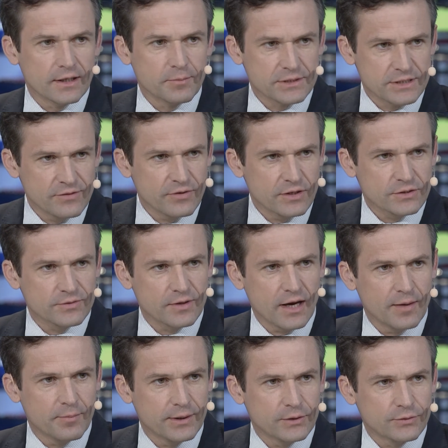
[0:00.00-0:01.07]
well. We're
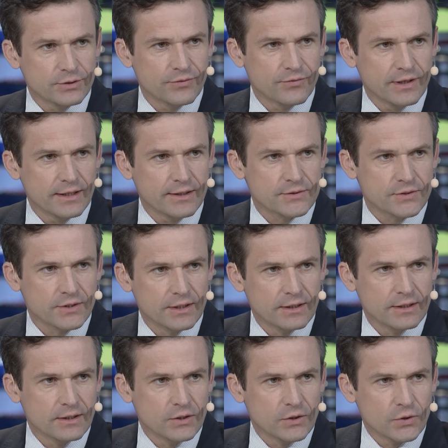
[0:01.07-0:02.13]
involved in solid wood
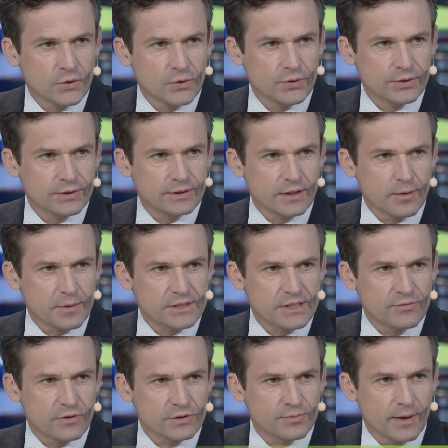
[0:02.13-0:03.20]
processing. Batch
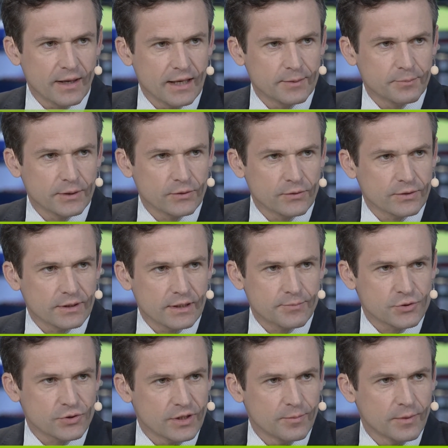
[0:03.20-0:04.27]
size 1 has always been
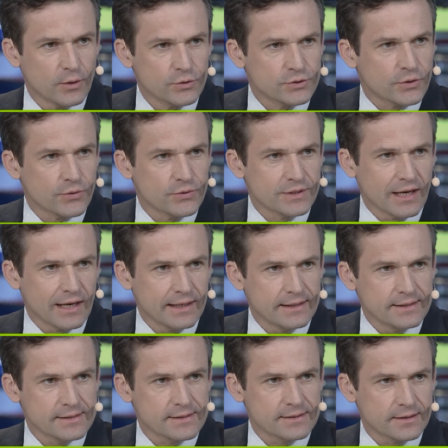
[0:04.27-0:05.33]
there in solid wood
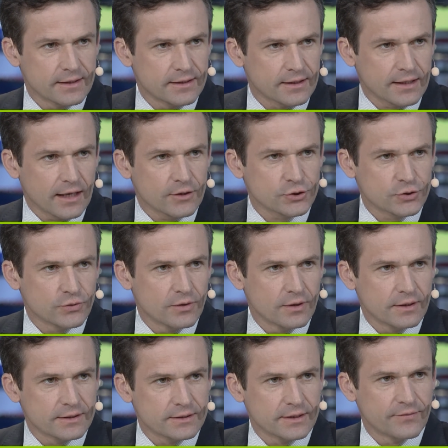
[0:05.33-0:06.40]
processing. Every roof
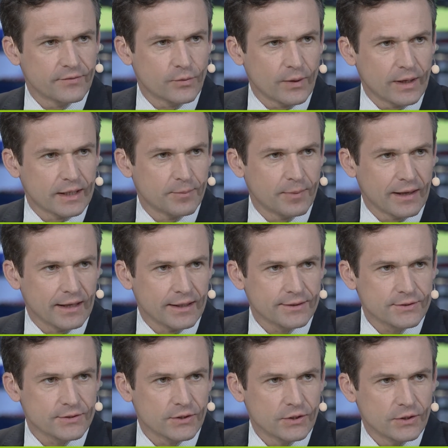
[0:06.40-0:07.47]
truss is individual, and
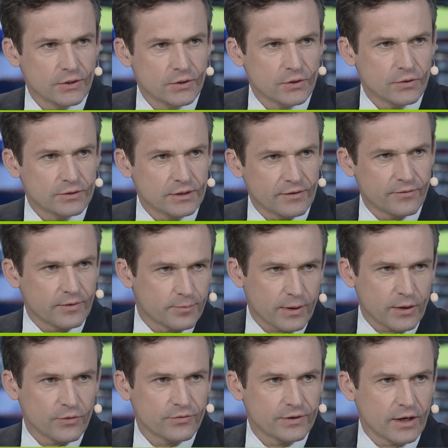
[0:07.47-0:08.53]
so we need to be able to trace
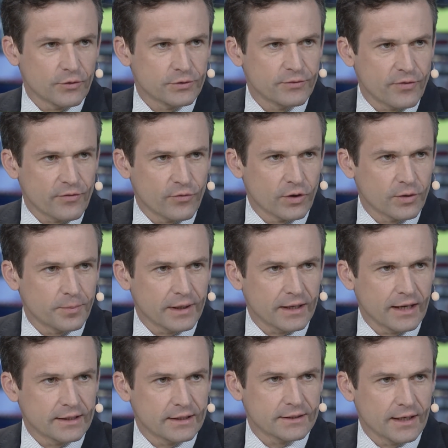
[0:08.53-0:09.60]
parts, so that makes it a
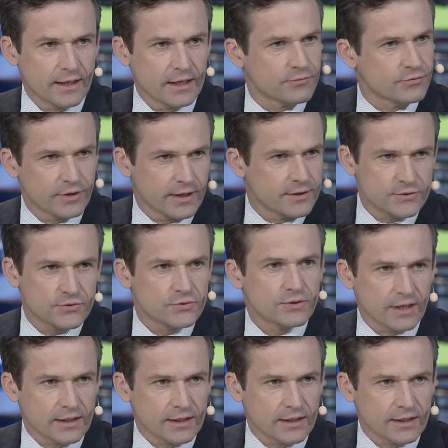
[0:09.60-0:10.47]
really hot topic.